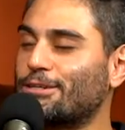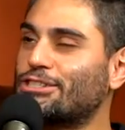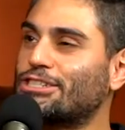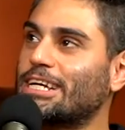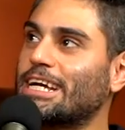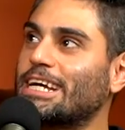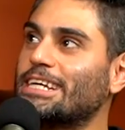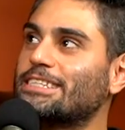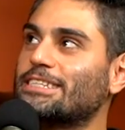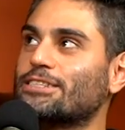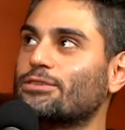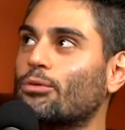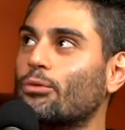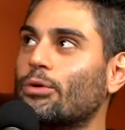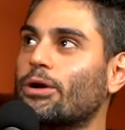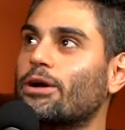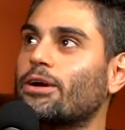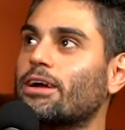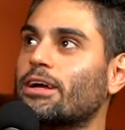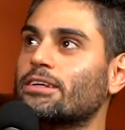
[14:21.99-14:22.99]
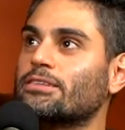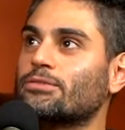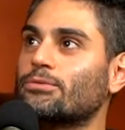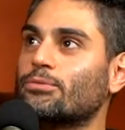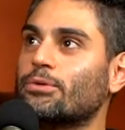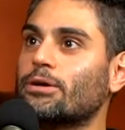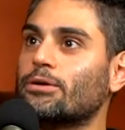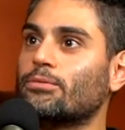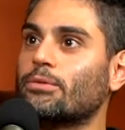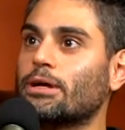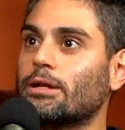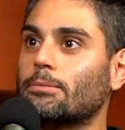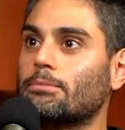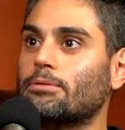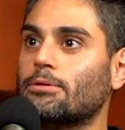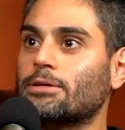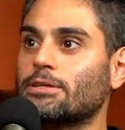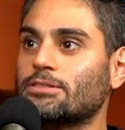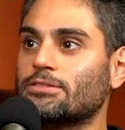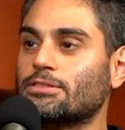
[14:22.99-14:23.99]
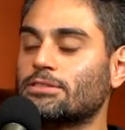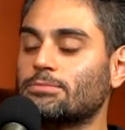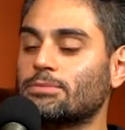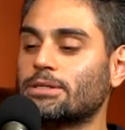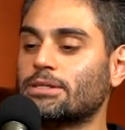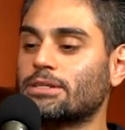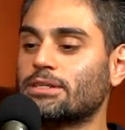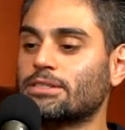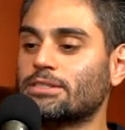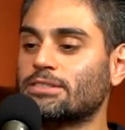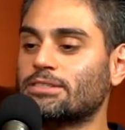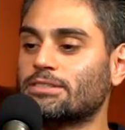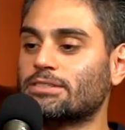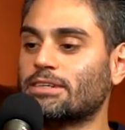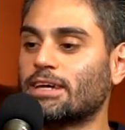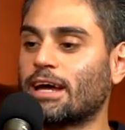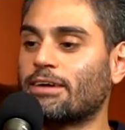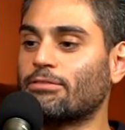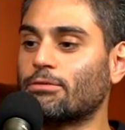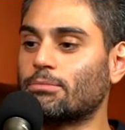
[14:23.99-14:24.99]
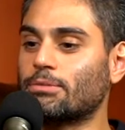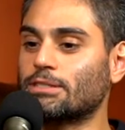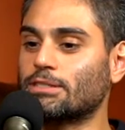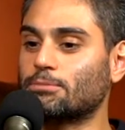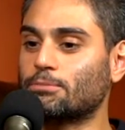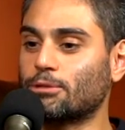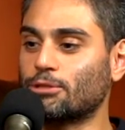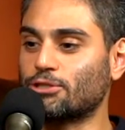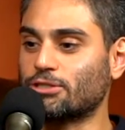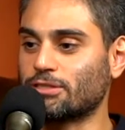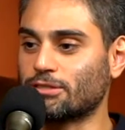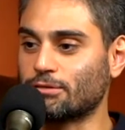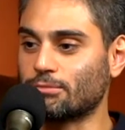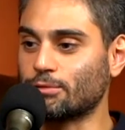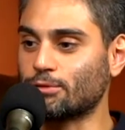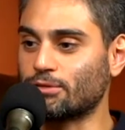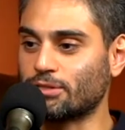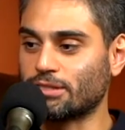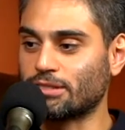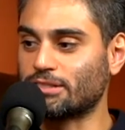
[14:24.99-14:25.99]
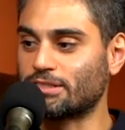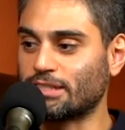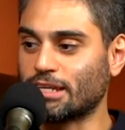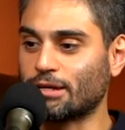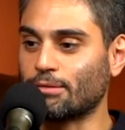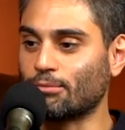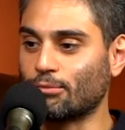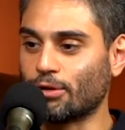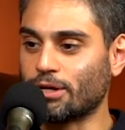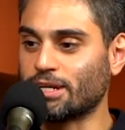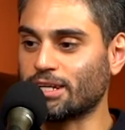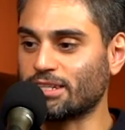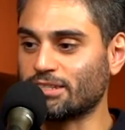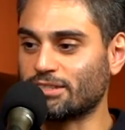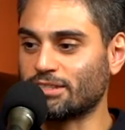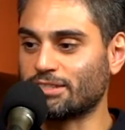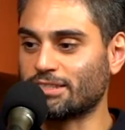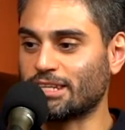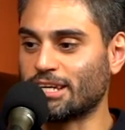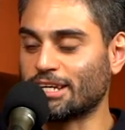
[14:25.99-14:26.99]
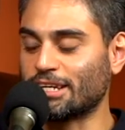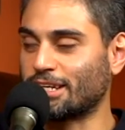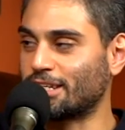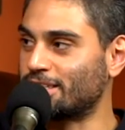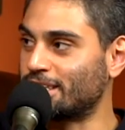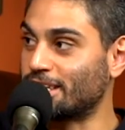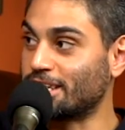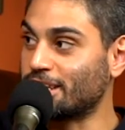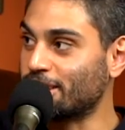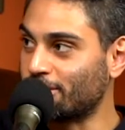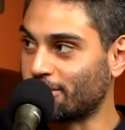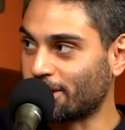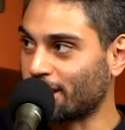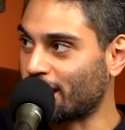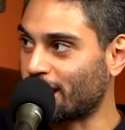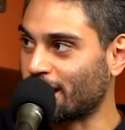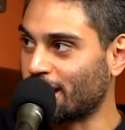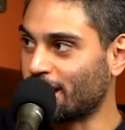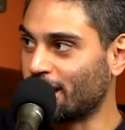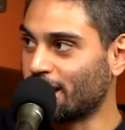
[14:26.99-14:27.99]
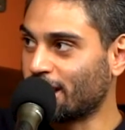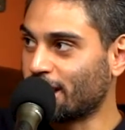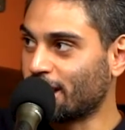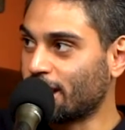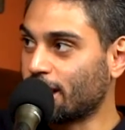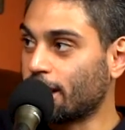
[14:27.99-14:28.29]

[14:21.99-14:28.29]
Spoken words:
chance is a weird way to put it, just because everybody's pushing their music the same way. It's just like, is it heat or not? Yeah.